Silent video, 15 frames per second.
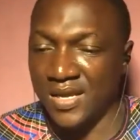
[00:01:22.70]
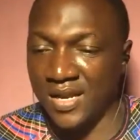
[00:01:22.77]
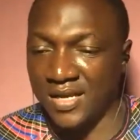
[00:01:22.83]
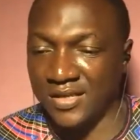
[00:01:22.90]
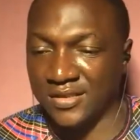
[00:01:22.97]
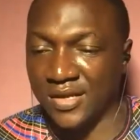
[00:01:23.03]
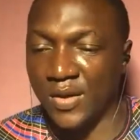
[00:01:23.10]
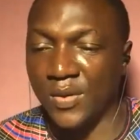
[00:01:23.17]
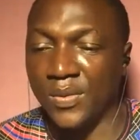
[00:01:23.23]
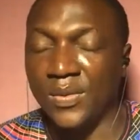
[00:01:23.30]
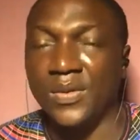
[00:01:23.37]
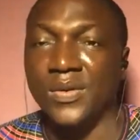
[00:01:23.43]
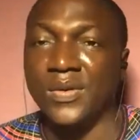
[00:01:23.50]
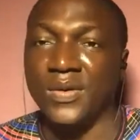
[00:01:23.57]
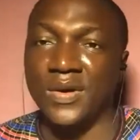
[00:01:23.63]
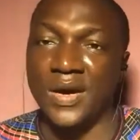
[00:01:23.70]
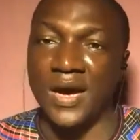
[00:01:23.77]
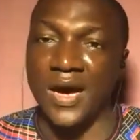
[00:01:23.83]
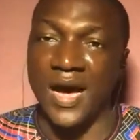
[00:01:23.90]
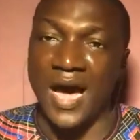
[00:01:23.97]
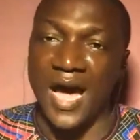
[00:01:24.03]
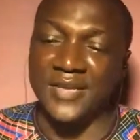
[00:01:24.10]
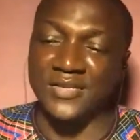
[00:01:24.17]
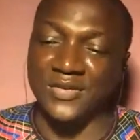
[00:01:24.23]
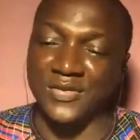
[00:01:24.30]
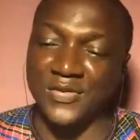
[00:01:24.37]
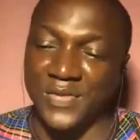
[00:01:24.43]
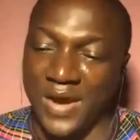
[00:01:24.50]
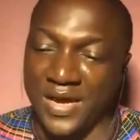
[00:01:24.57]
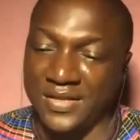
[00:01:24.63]
Let's go. High
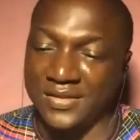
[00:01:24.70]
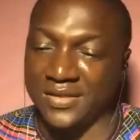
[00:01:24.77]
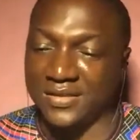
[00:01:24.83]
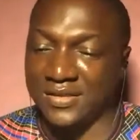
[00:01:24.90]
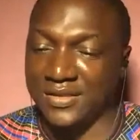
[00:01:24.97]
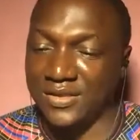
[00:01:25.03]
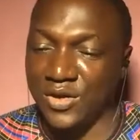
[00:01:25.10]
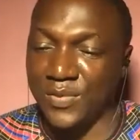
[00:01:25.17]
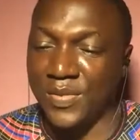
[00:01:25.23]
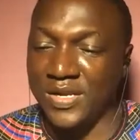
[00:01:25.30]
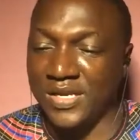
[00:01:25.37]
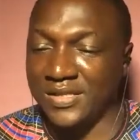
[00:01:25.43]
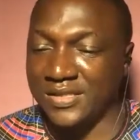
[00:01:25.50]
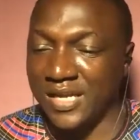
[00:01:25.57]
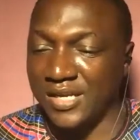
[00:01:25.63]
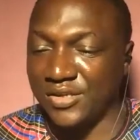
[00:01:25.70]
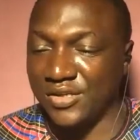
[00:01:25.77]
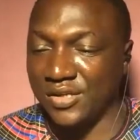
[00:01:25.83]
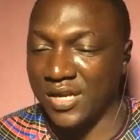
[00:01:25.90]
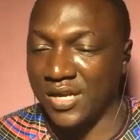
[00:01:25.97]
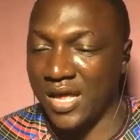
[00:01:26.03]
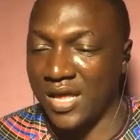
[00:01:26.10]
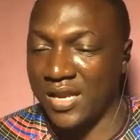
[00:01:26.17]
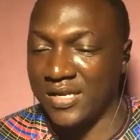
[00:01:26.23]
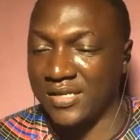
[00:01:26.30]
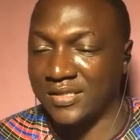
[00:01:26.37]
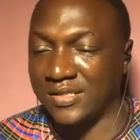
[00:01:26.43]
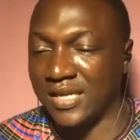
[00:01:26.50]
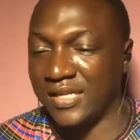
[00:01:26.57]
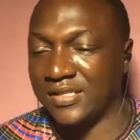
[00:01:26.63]
screenwriters, nobody intentionally
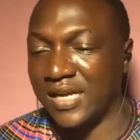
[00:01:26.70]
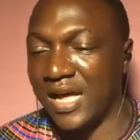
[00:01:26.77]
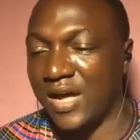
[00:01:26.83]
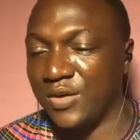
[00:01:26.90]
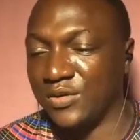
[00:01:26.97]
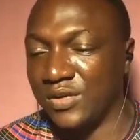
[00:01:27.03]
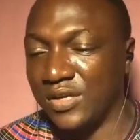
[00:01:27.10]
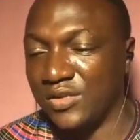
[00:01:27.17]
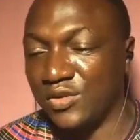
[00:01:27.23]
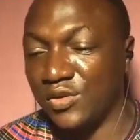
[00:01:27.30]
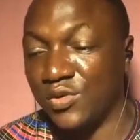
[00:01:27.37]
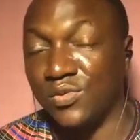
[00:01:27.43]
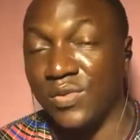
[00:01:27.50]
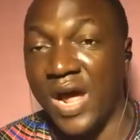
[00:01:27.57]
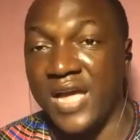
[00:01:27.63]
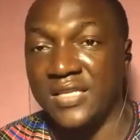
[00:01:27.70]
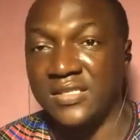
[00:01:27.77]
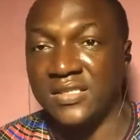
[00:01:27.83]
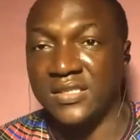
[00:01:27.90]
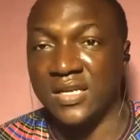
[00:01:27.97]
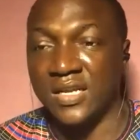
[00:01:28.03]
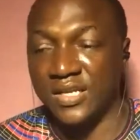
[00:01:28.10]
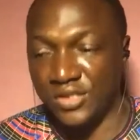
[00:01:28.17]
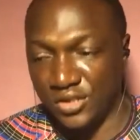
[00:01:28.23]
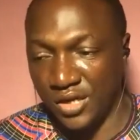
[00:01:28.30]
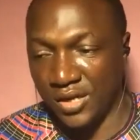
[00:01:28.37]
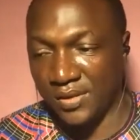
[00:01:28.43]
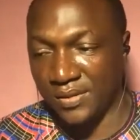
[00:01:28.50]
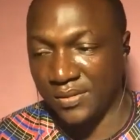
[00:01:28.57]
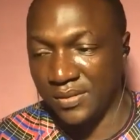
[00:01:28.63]
set out to write
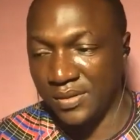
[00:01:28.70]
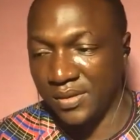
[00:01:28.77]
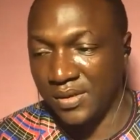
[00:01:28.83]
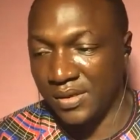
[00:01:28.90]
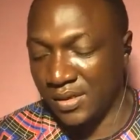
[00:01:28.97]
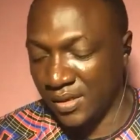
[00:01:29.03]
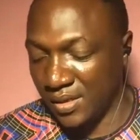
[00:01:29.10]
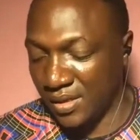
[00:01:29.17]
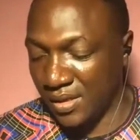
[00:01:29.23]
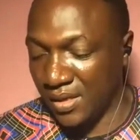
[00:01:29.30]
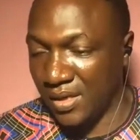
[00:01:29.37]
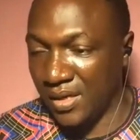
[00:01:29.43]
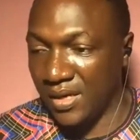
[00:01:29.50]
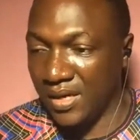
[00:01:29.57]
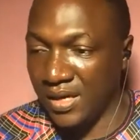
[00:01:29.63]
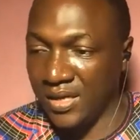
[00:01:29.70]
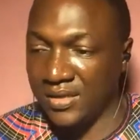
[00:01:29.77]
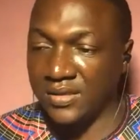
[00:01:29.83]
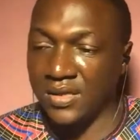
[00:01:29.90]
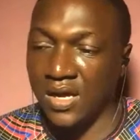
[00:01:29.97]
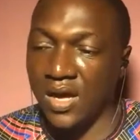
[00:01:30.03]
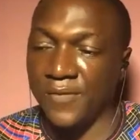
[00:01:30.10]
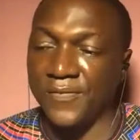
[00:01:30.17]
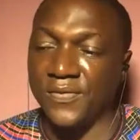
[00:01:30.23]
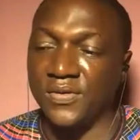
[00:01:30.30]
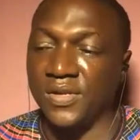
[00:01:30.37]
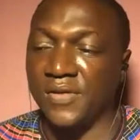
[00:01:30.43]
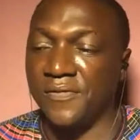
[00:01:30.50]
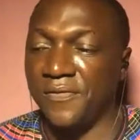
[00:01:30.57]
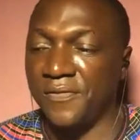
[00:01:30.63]
cliche. It's
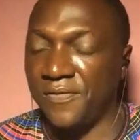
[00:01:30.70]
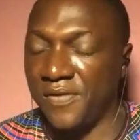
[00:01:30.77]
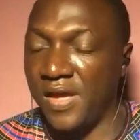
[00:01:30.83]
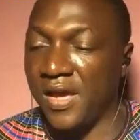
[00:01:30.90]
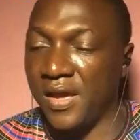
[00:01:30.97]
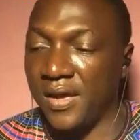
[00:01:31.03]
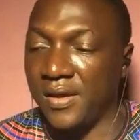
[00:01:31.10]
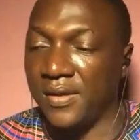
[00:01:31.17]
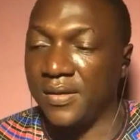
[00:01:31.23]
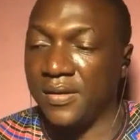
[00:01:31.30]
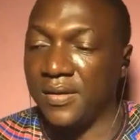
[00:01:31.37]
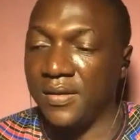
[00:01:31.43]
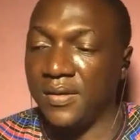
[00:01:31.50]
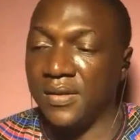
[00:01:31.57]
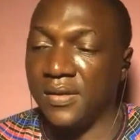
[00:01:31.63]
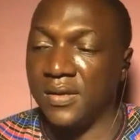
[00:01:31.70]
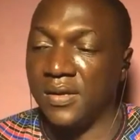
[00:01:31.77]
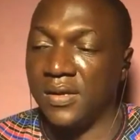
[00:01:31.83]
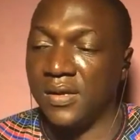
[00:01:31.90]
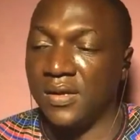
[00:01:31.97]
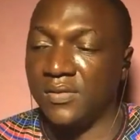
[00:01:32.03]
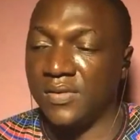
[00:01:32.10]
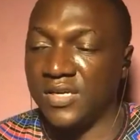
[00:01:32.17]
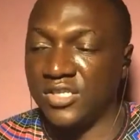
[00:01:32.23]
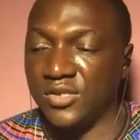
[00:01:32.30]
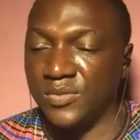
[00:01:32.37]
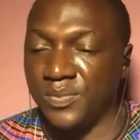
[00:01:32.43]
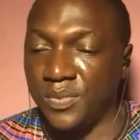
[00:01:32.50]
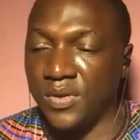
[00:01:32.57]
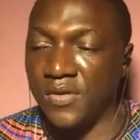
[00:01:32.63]
often a fear
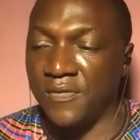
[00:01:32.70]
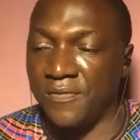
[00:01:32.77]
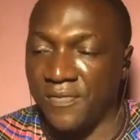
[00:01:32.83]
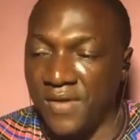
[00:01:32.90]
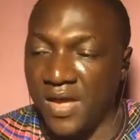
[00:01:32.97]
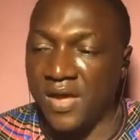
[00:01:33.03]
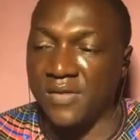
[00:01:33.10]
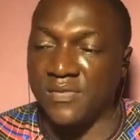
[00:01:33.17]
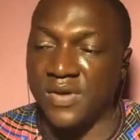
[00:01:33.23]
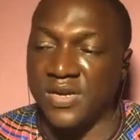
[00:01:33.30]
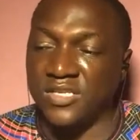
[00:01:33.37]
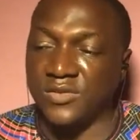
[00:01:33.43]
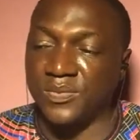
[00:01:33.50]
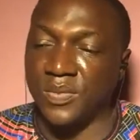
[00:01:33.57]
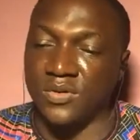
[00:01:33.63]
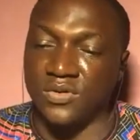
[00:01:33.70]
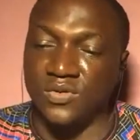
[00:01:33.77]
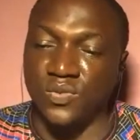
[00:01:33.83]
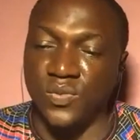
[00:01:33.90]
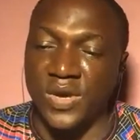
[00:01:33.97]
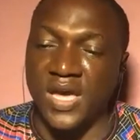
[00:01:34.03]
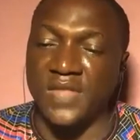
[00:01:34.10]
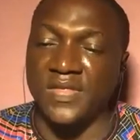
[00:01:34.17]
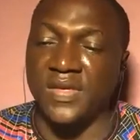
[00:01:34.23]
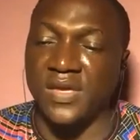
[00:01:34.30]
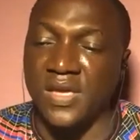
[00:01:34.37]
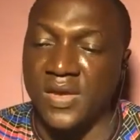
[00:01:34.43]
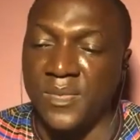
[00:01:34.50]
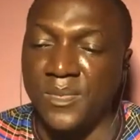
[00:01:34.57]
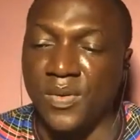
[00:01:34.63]
response where the
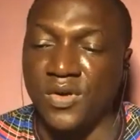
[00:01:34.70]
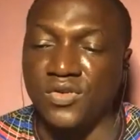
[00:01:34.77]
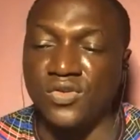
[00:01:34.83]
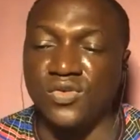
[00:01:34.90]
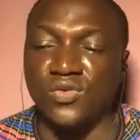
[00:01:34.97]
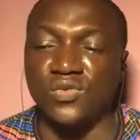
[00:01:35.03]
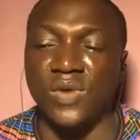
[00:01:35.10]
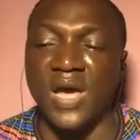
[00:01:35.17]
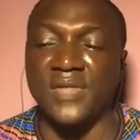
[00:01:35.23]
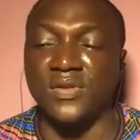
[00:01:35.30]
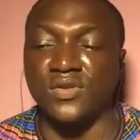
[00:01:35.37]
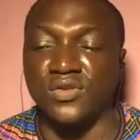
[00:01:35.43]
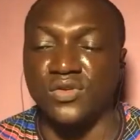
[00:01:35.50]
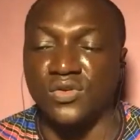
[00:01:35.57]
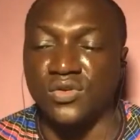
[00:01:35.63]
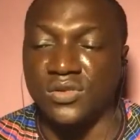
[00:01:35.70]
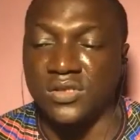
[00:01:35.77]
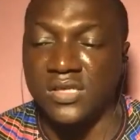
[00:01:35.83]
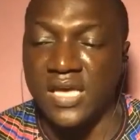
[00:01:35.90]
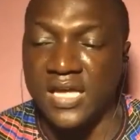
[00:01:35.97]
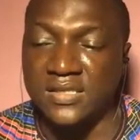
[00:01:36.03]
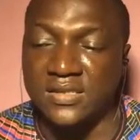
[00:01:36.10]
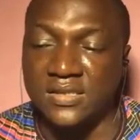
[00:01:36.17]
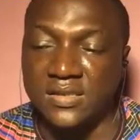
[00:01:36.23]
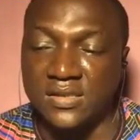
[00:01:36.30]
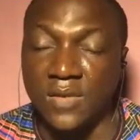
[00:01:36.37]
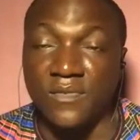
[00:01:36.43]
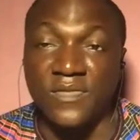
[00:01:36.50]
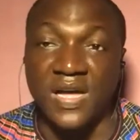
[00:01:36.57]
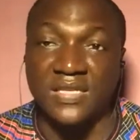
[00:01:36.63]
impulse to write the truth gets
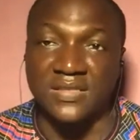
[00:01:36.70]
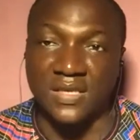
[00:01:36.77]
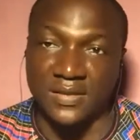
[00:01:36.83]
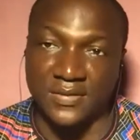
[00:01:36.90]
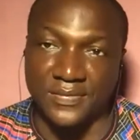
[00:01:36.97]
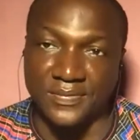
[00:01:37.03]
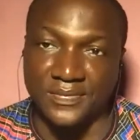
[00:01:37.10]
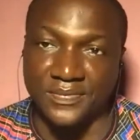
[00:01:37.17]
subverted.